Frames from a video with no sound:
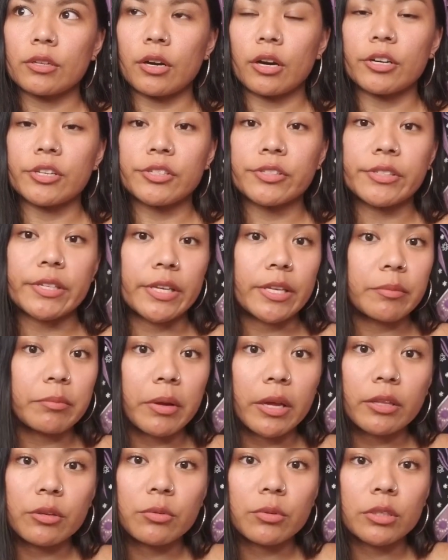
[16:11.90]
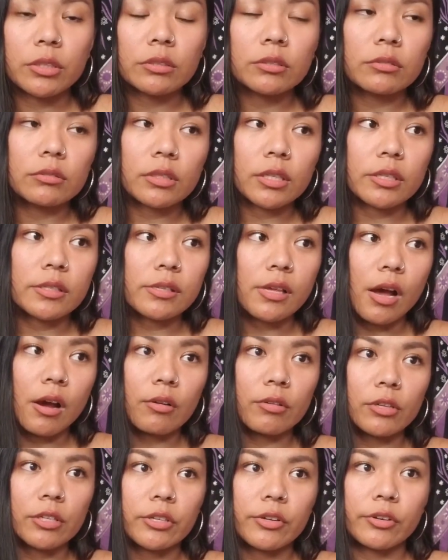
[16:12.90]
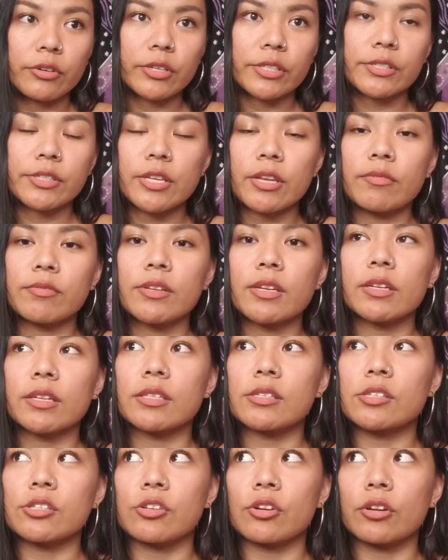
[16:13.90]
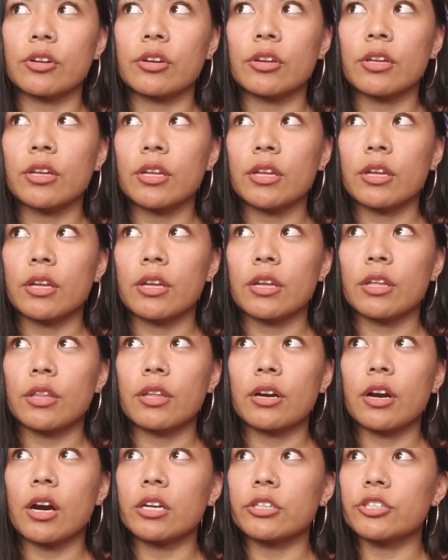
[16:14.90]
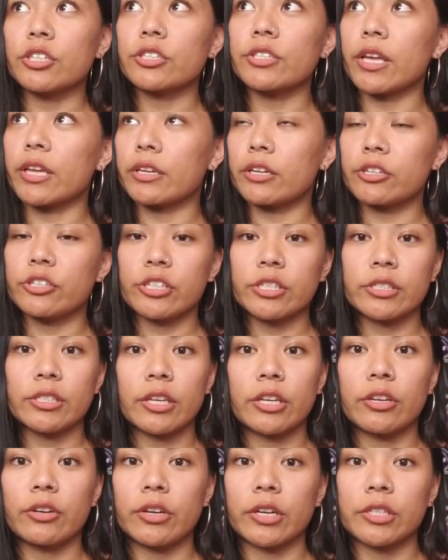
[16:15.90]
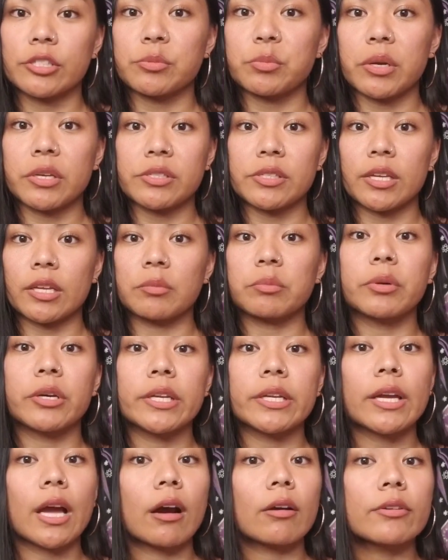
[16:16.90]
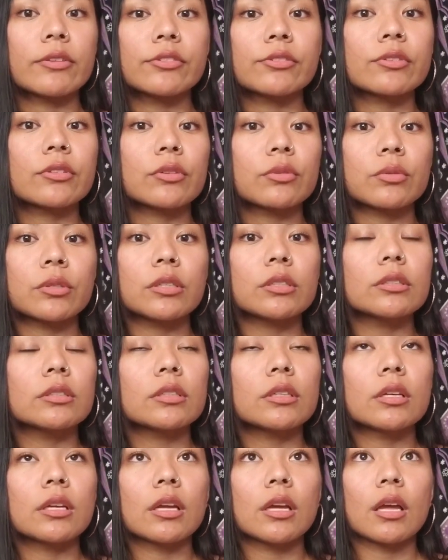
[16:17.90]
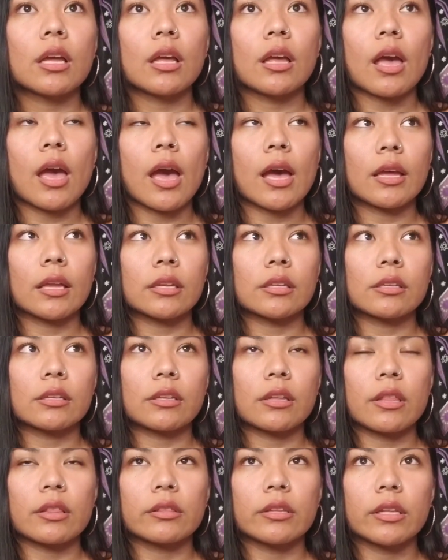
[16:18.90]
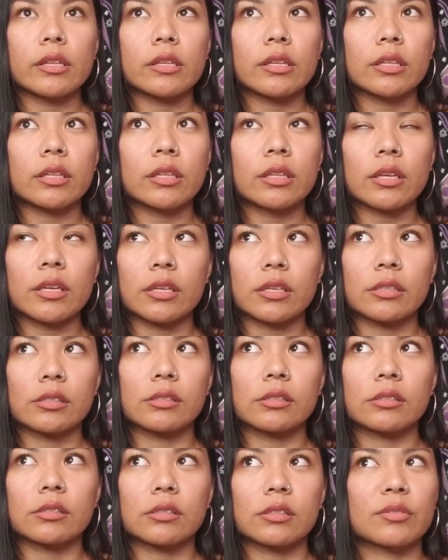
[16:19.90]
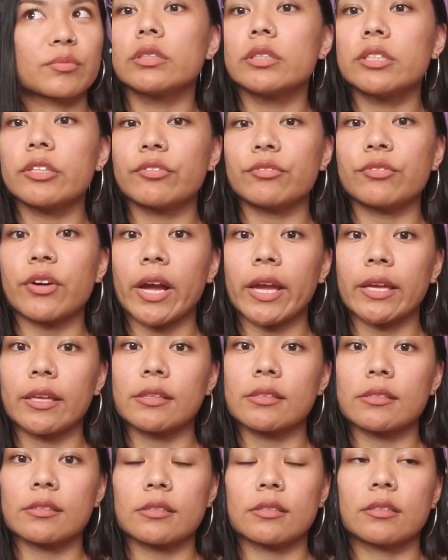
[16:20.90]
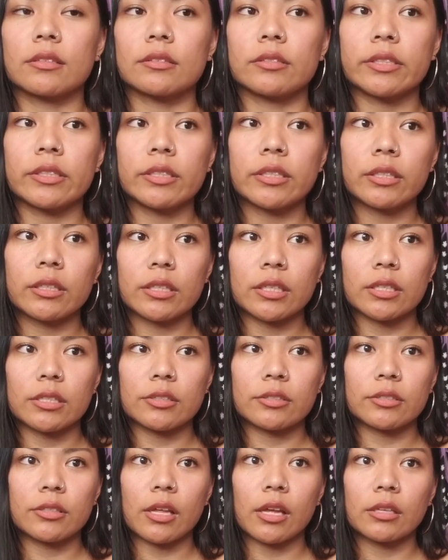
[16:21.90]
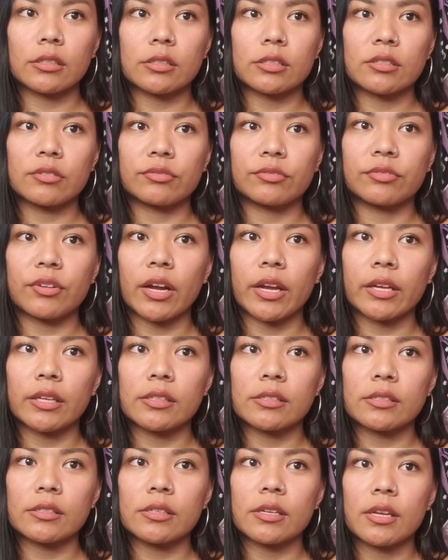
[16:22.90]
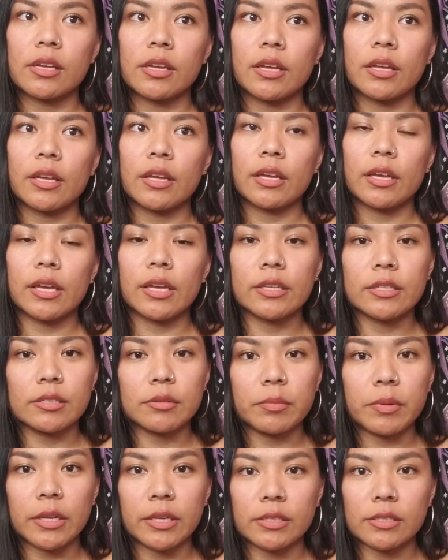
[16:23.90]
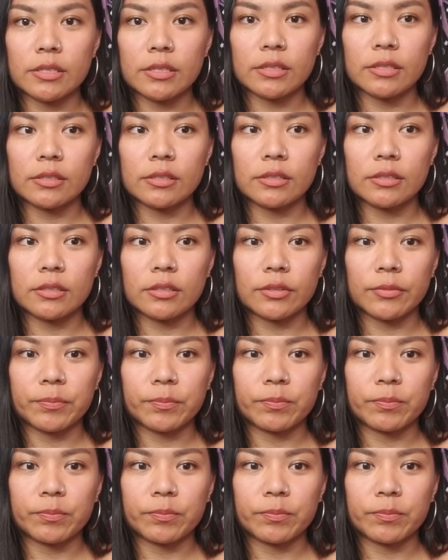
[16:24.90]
are seen by the world. It's how you're received, and it's your the conscious energies that you're expressing and putting out into the world. And Lilith is defiant. Lilith is that defiant, independent,